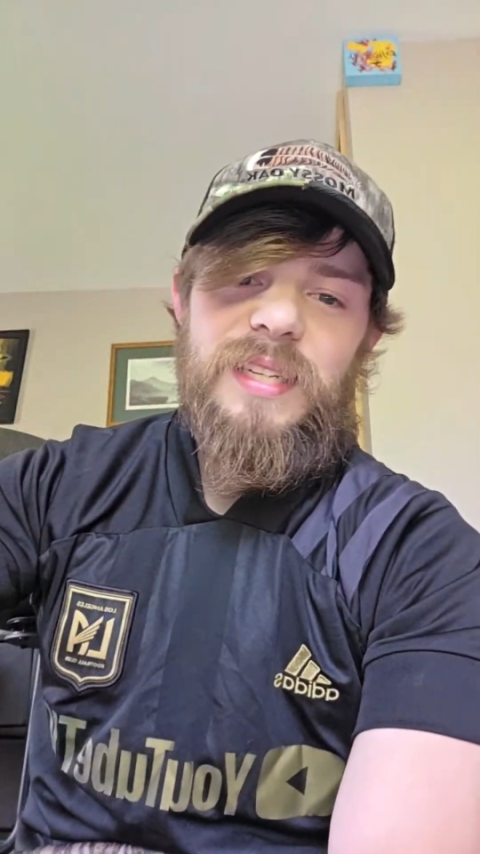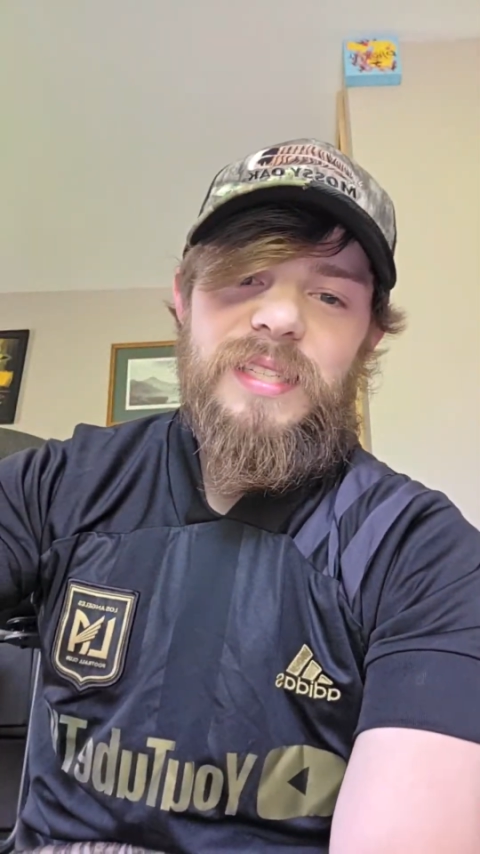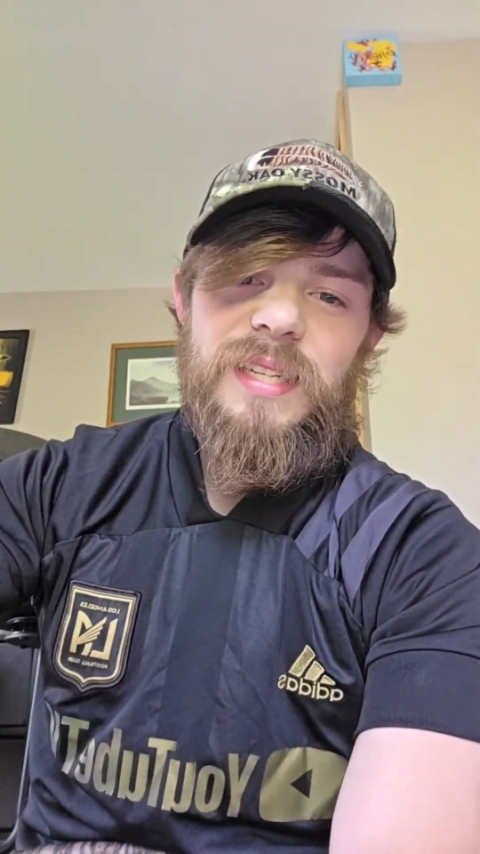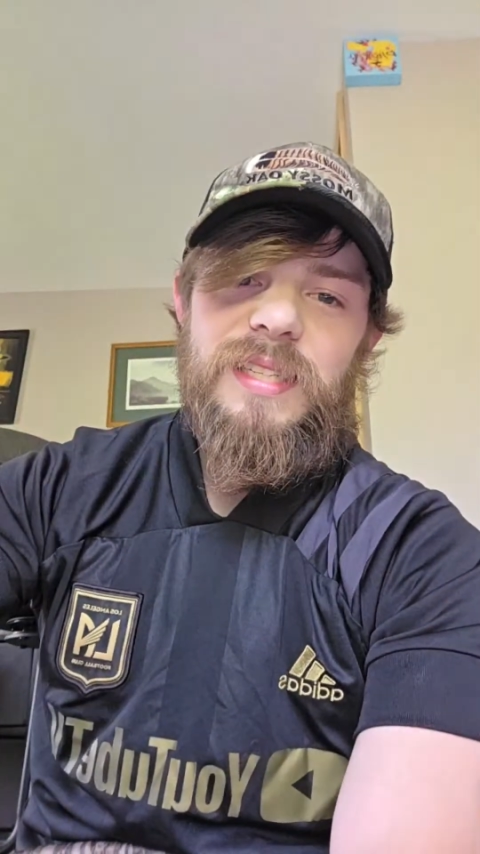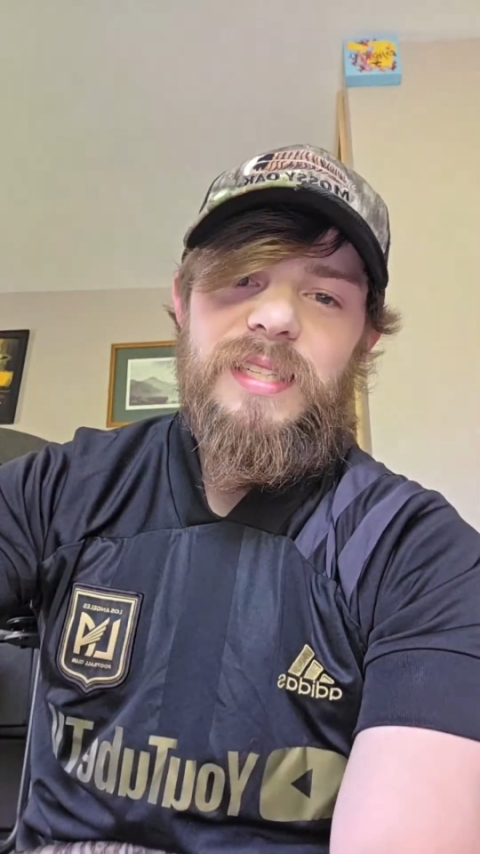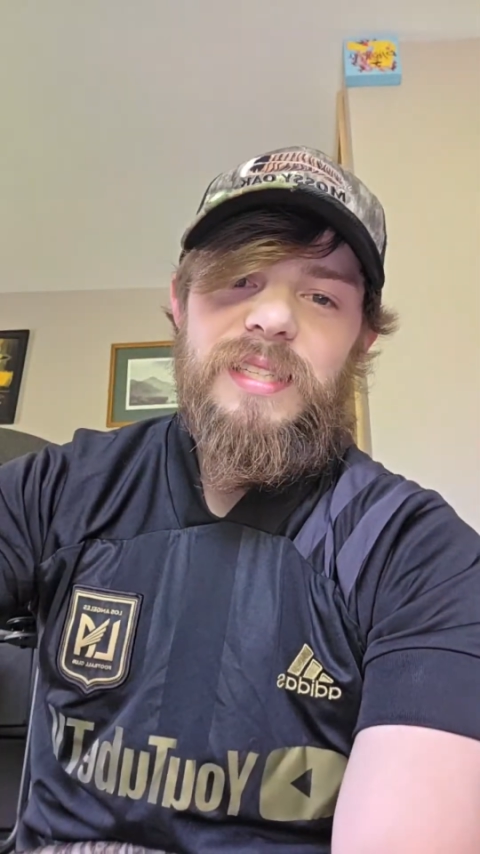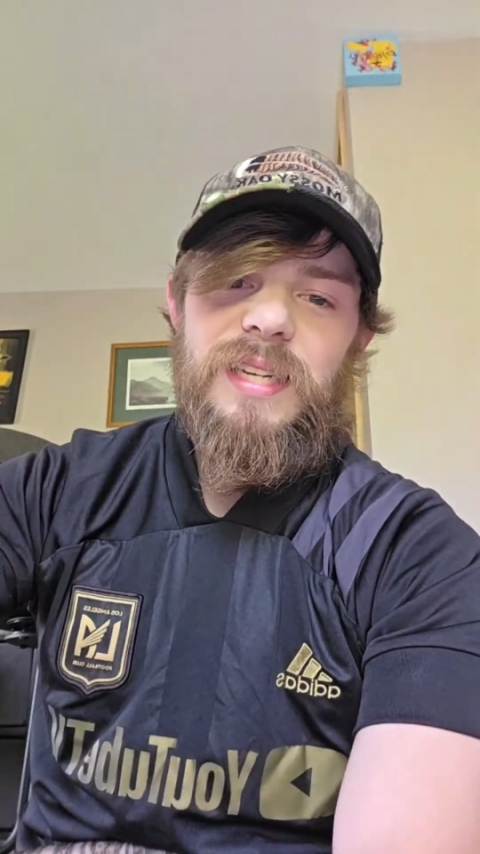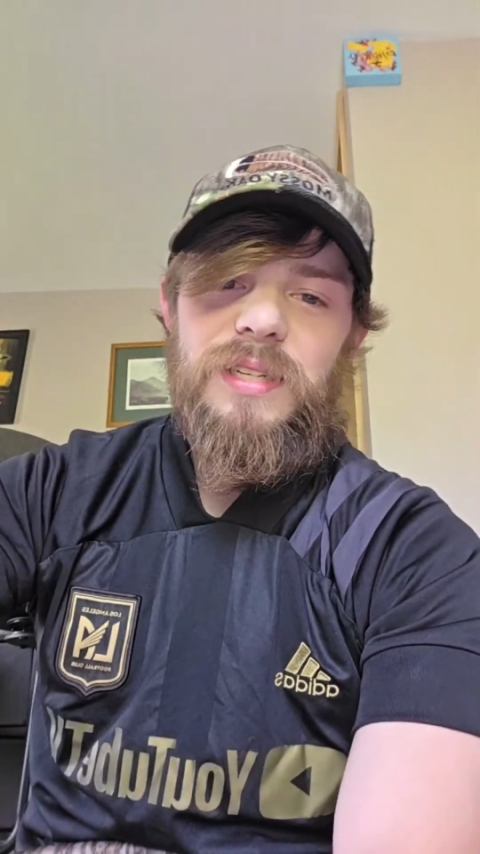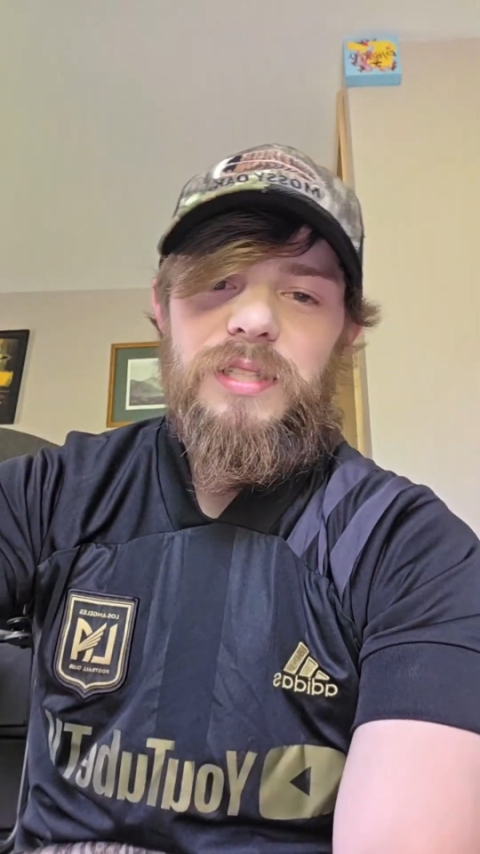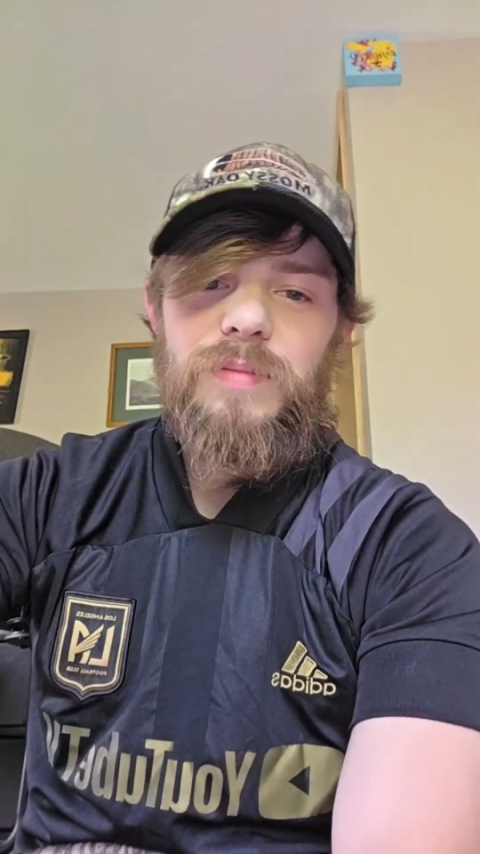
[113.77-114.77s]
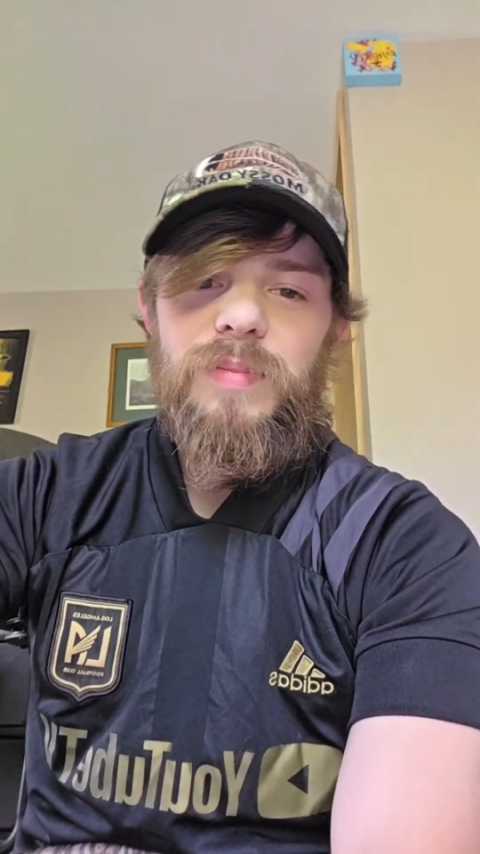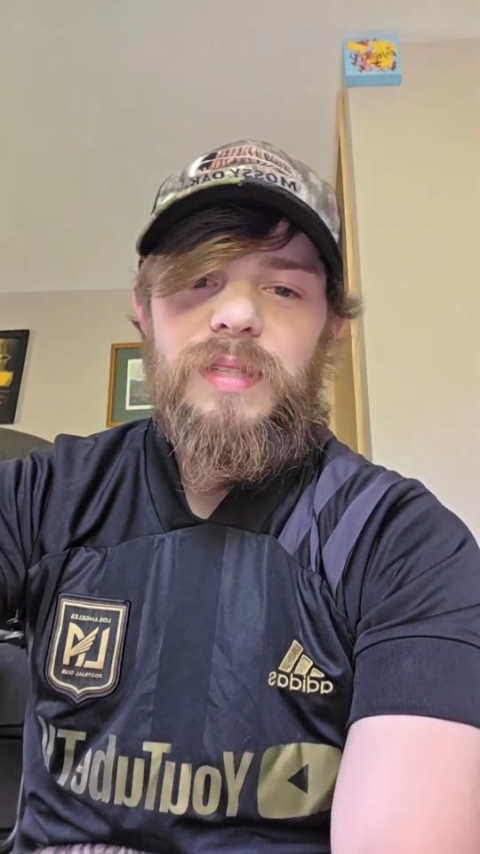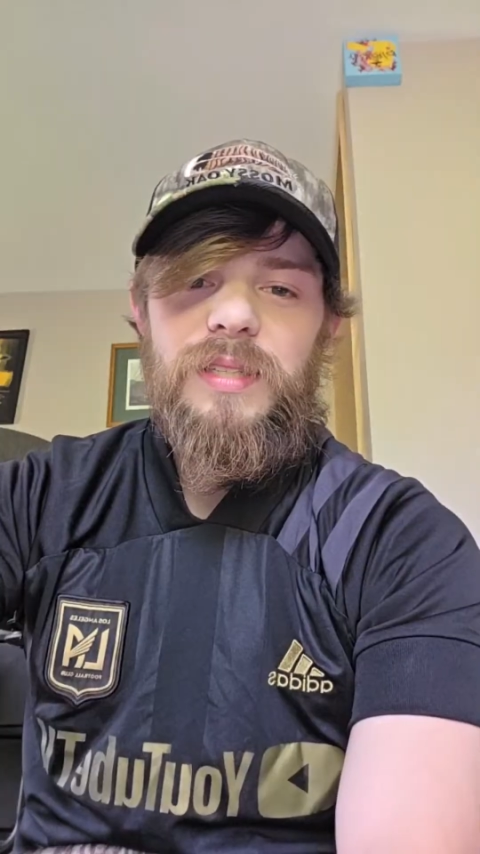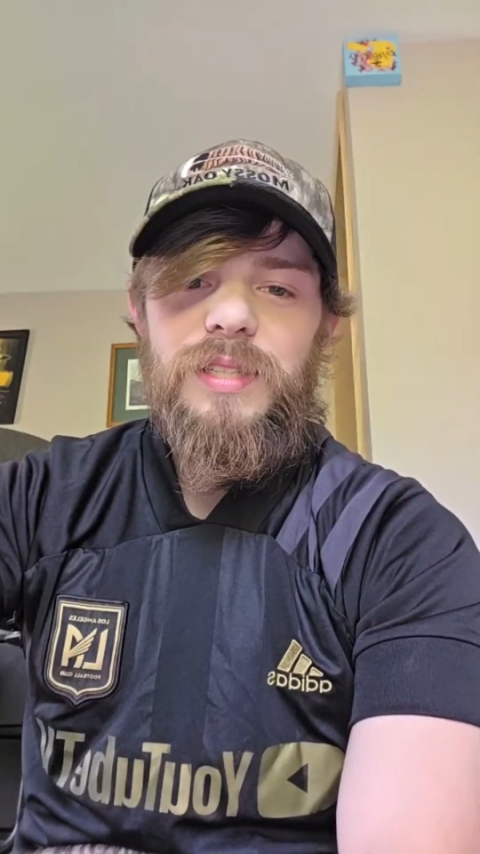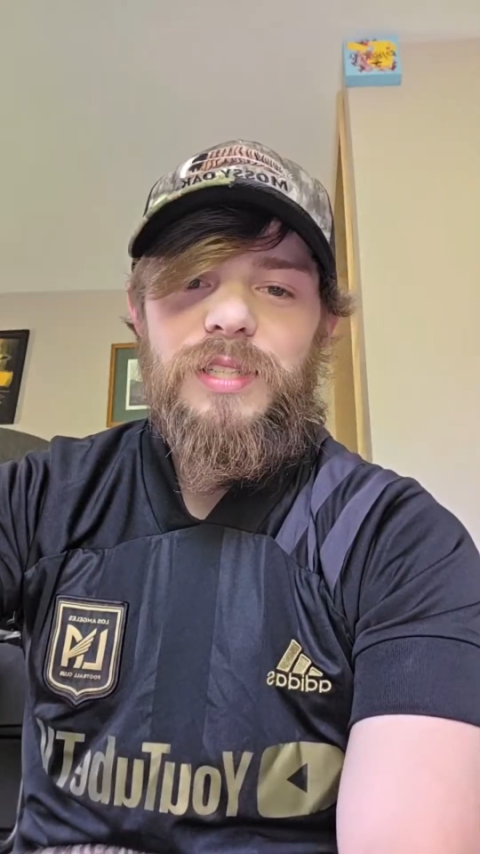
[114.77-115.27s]
cause I did sell some
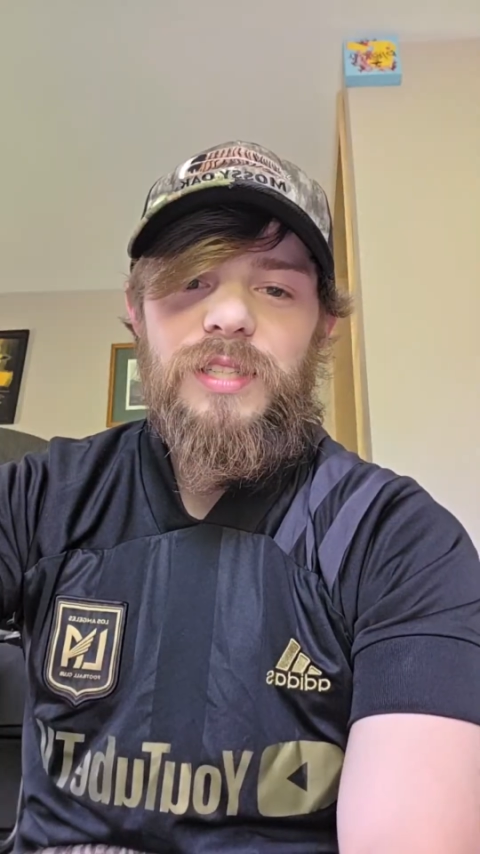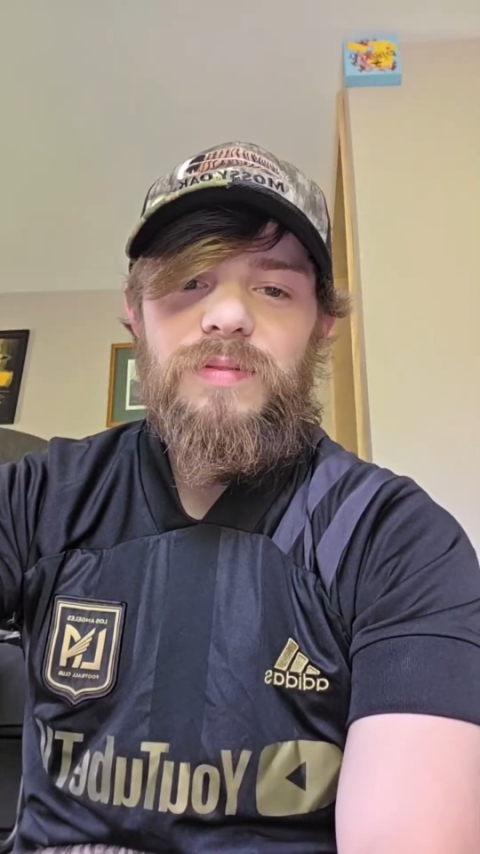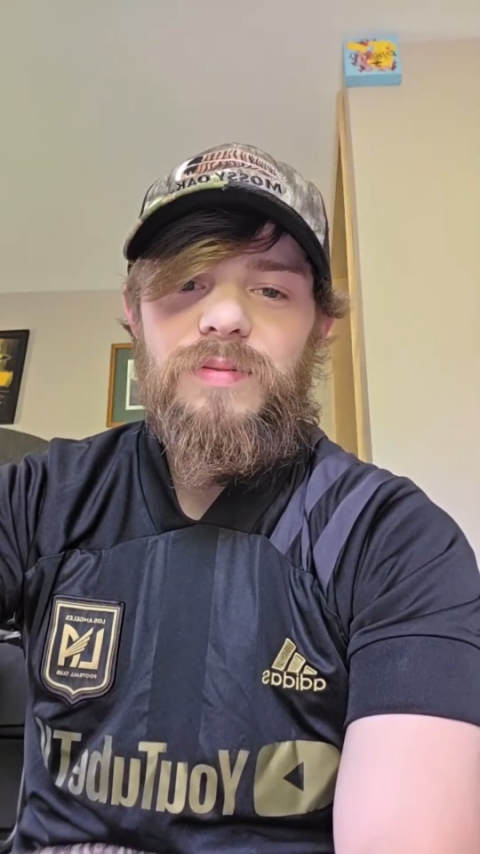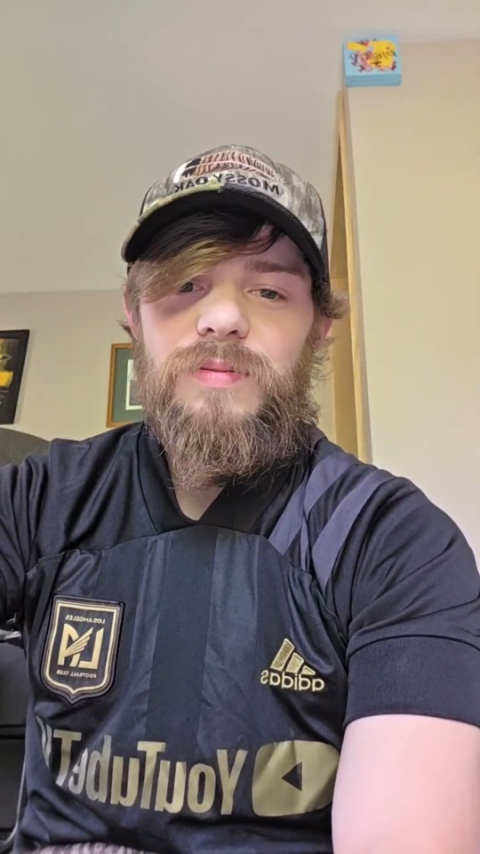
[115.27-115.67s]
to achieve